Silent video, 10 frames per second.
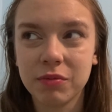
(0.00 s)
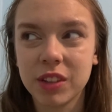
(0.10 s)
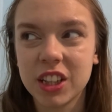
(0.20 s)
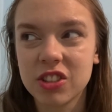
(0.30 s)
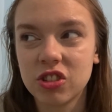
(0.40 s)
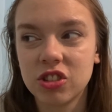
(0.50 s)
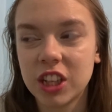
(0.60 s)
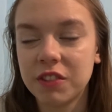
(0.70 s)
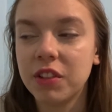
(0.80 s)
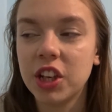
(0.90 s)
there's
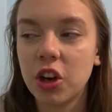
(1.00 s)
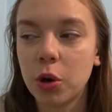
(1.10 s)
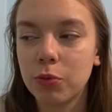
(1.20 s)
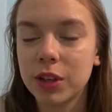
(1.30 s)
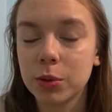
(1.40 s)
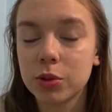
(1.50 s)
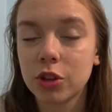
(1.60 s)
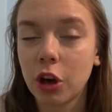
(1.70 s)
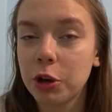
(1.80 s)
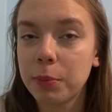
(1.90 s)
generally no real
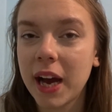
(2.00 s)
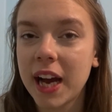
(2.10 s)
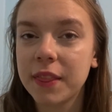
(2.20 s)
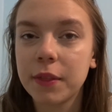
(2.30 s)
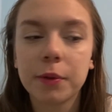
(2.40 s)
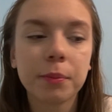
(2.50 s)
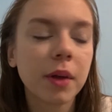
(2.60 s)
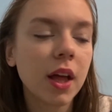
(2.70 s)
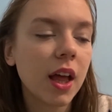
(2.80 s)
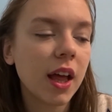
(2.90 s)
story behind them.
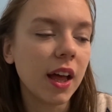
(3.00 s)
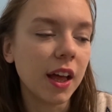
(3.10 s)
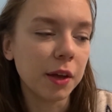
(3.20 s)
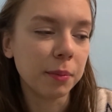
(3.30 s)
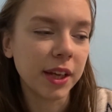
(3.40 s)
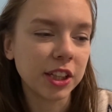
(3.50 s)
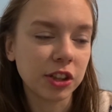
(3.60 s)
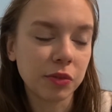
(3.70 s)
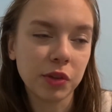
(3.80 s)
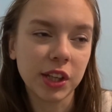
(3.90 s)
Um, it's
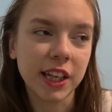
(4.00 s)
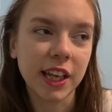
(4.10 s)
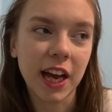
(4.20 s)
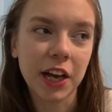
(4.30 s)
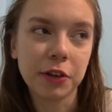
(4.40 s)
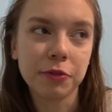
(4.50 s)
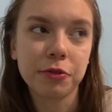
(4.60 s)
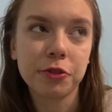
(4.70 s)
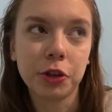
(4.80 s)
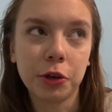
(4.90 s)
generally
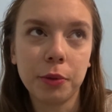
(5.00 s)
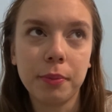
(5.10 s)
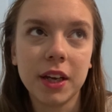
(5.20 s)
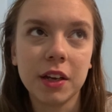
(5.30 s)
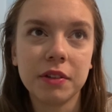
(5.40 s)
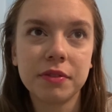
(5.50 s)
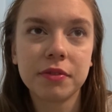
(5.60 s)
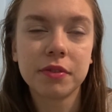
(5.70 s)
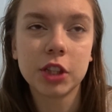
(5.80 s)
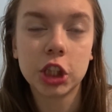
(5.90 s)
I've done a bit of
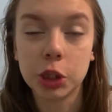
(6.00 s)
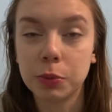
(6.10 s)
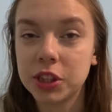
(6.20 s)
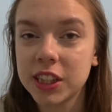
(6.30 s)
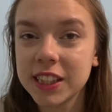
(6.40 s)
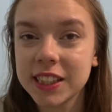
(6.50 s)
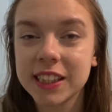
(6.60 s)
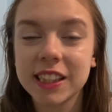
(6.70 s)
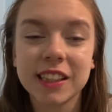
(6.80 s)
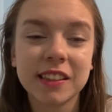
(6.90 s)
too much
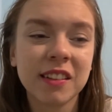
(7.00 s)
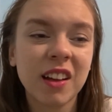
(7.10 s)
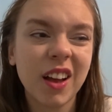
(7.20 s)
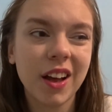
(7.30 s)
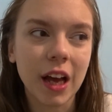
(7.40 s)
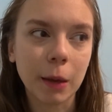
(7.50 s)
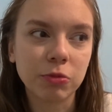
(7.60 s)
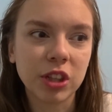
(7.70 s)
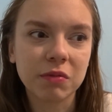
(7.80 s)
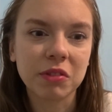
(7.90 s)
insulin. I'm
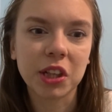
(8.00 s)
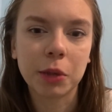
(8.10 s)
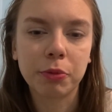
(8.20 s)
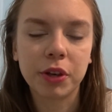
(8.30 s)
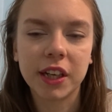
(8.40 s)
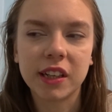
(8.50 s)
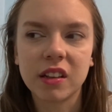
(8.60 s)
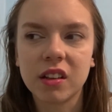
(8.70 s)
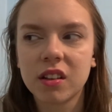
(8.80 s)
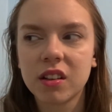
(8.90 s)
generally in a pretty